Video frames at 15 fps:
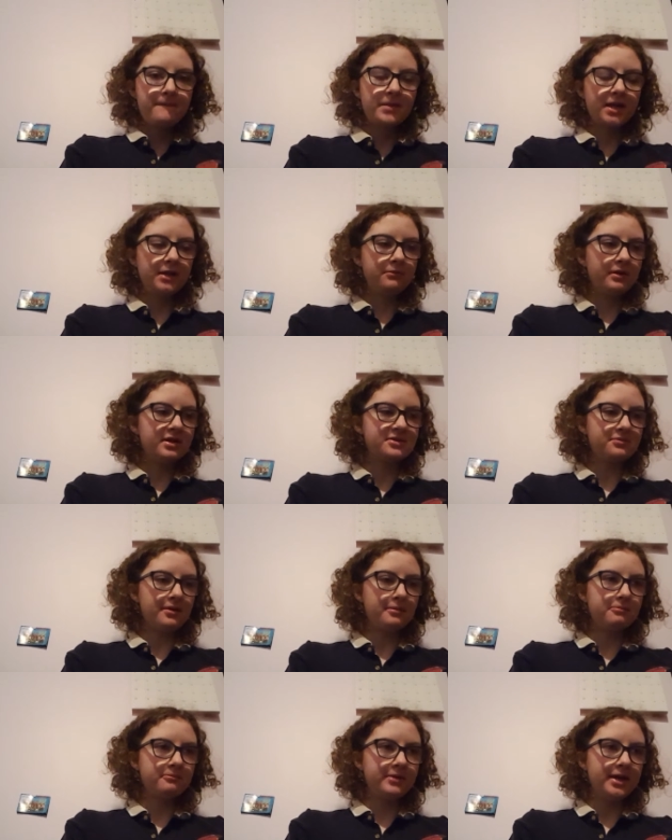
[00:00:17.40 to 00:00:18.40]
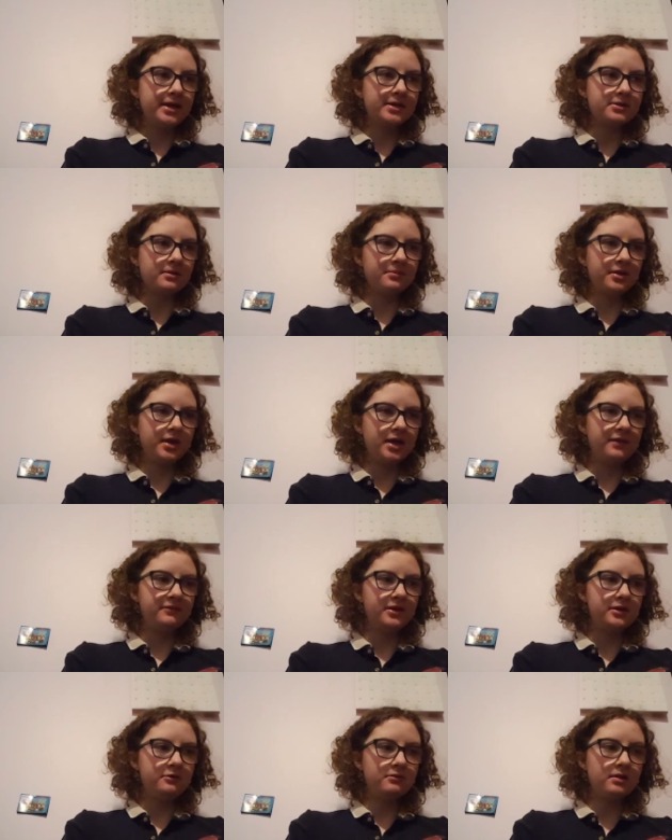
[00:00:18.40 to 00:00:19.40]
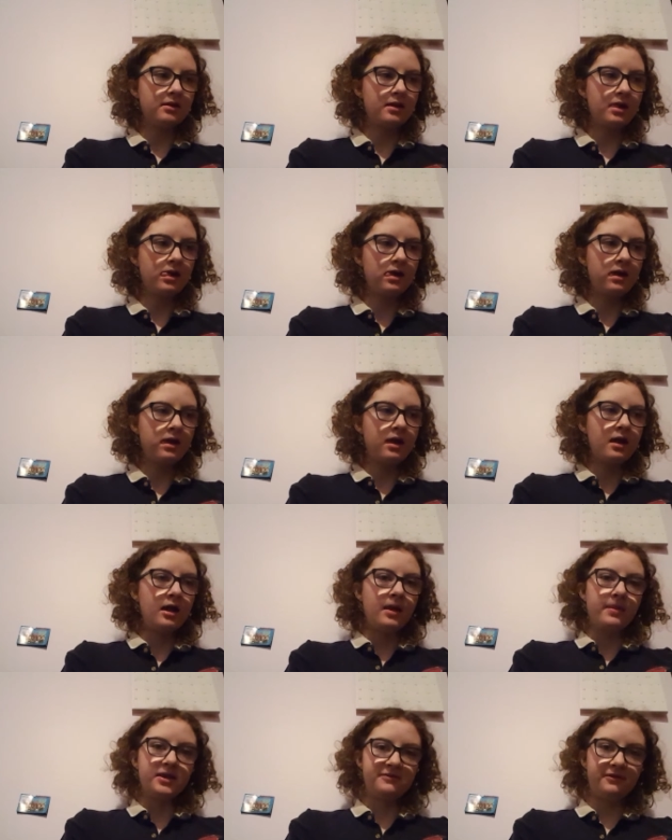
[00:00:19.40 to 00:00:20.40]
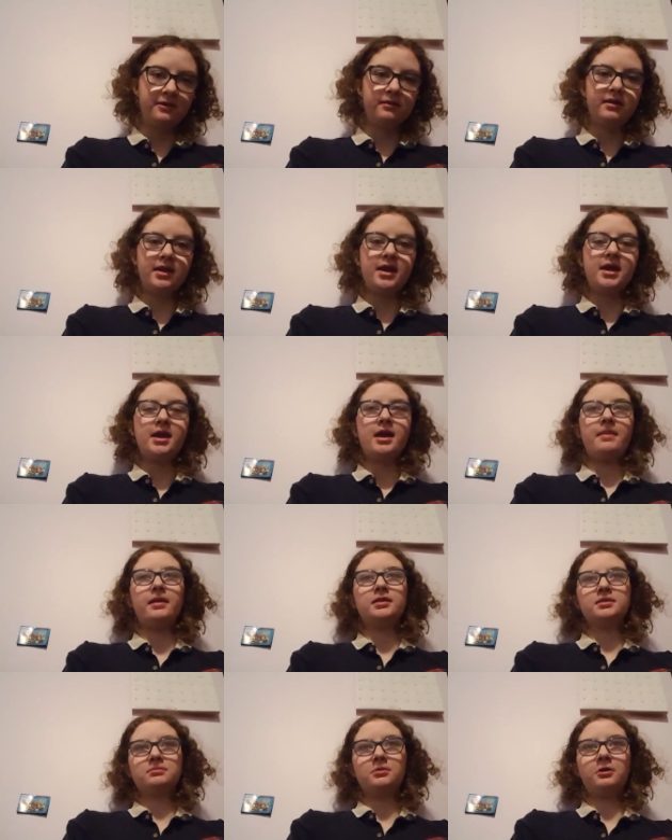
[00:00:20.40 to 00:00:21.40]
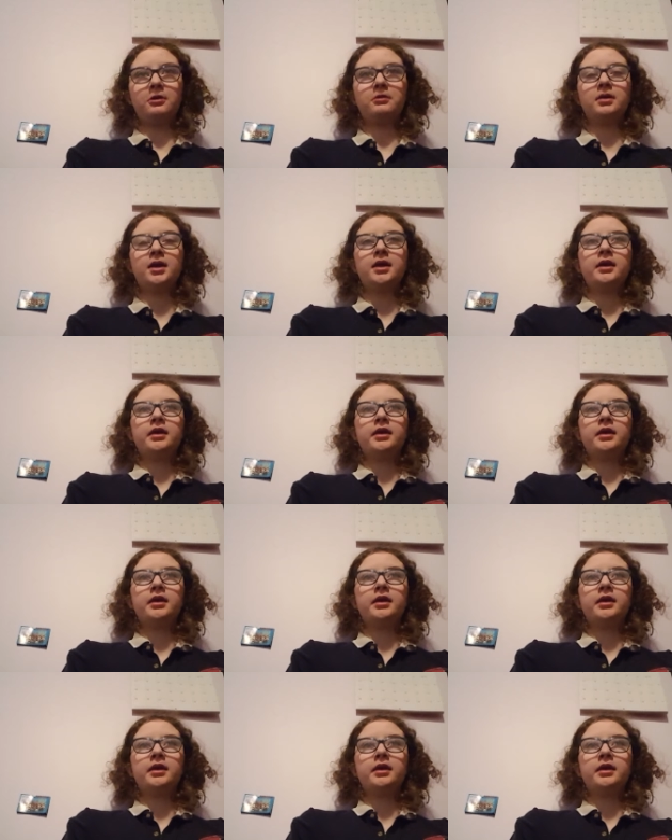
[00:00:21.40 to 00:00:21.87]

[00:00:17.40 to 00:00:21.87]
But anyway, it's Walton week, so I'm going to give you this video today and then tomorrow.